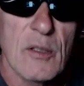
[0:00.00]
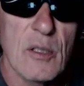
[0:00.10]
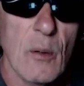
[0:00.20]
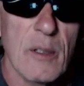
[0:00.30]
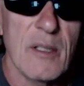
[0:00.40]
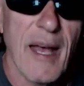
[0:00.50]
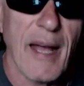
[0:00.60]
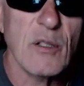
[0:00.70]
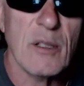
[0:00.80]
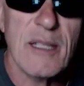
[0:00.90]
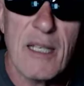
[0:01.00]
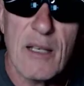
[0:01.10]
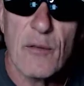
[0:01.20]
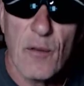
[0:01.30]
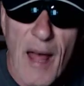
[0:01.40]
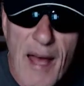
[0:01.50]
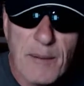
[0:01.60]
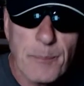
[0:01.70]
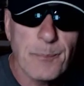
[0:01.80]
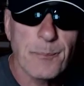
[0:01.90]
So it's actually E flat.